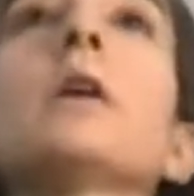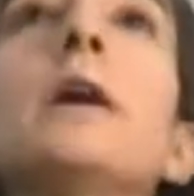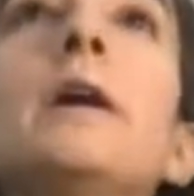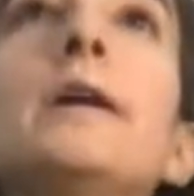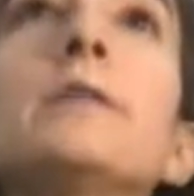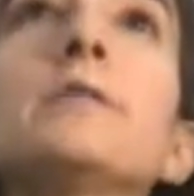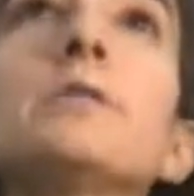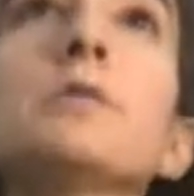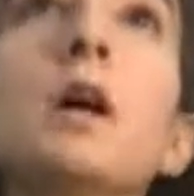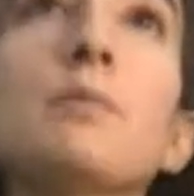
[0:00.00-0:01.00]
and
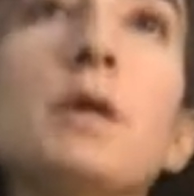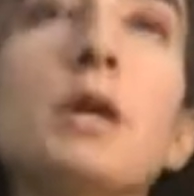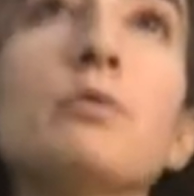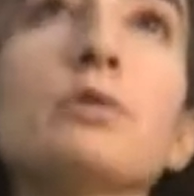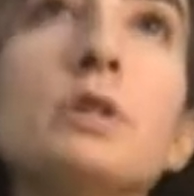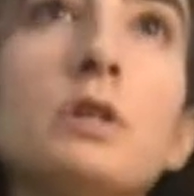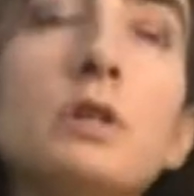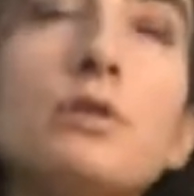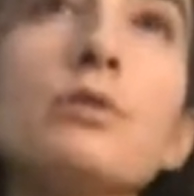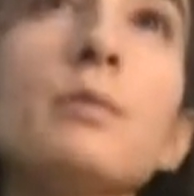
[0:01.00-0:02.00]
not being able to
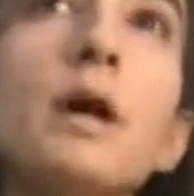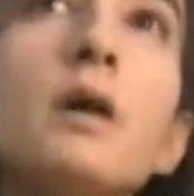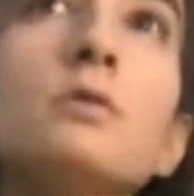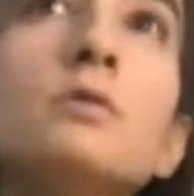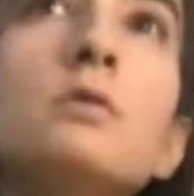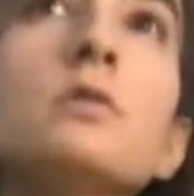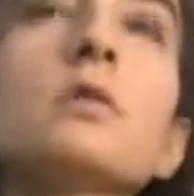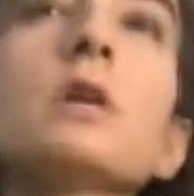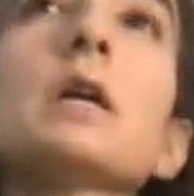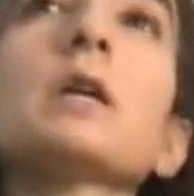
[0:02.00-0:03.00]
clear your bowels,
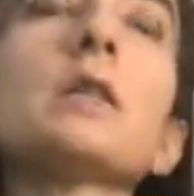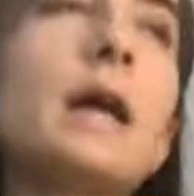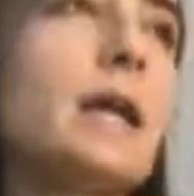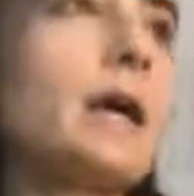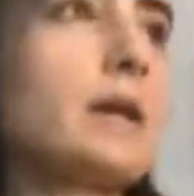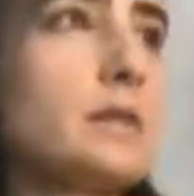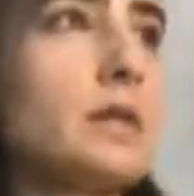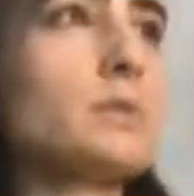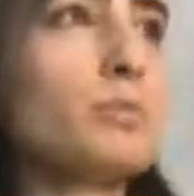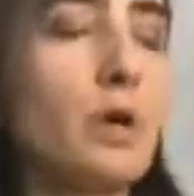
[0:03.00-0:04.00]
that
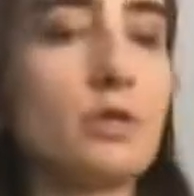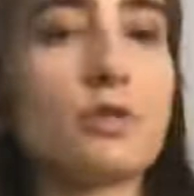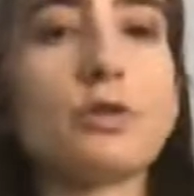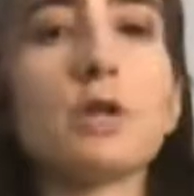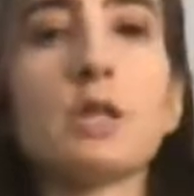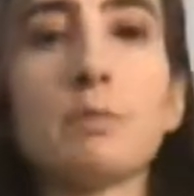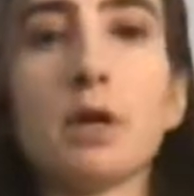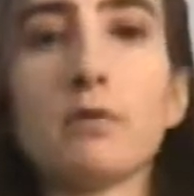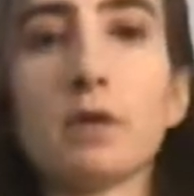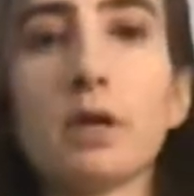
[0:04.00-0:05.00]
excess pressure in the
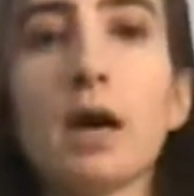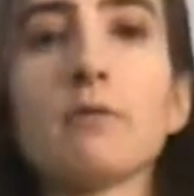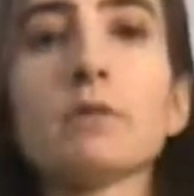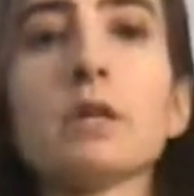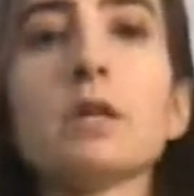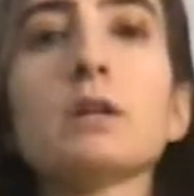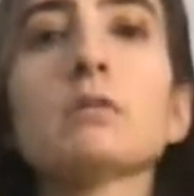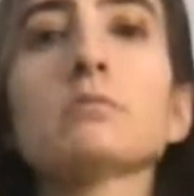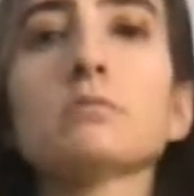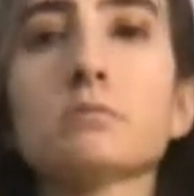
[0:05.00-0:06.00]
pelvic
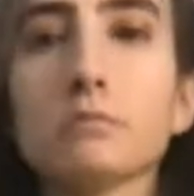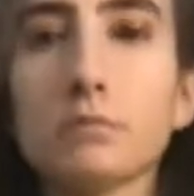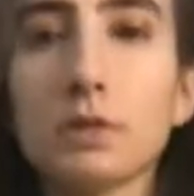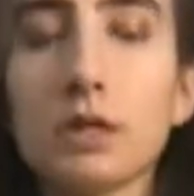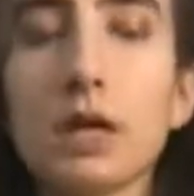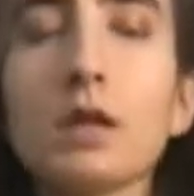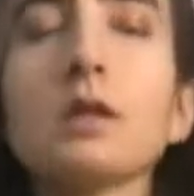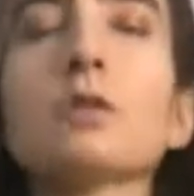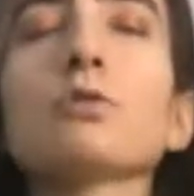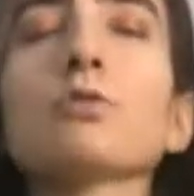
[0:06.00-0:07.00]
cavity can
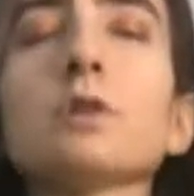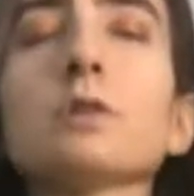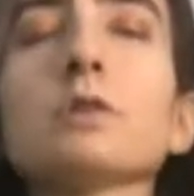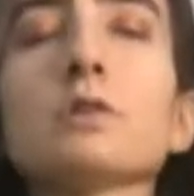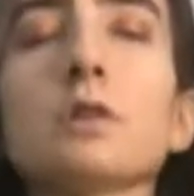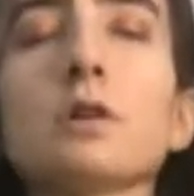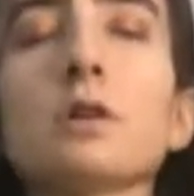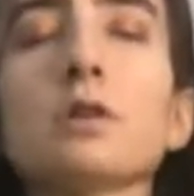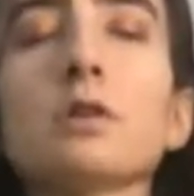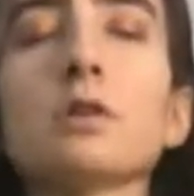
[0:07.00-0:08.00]
increase
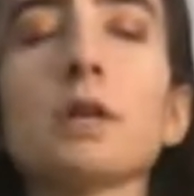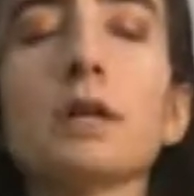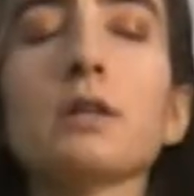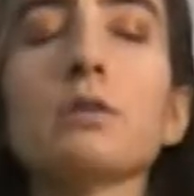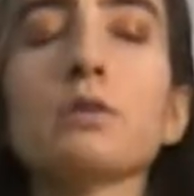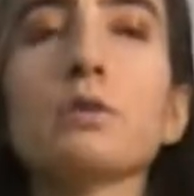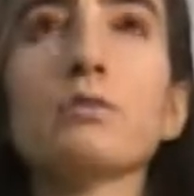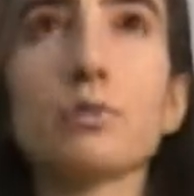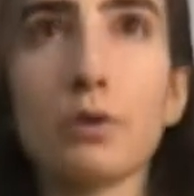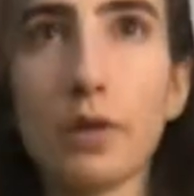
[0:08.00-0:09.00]
uh, the likelihood
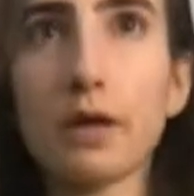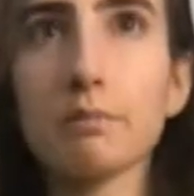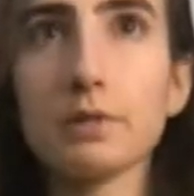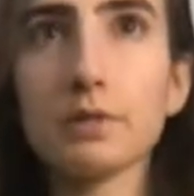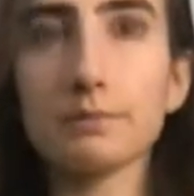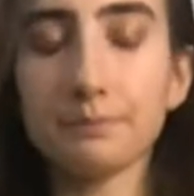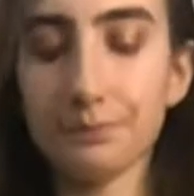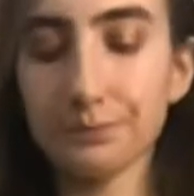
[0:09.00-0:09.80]
of prolapse.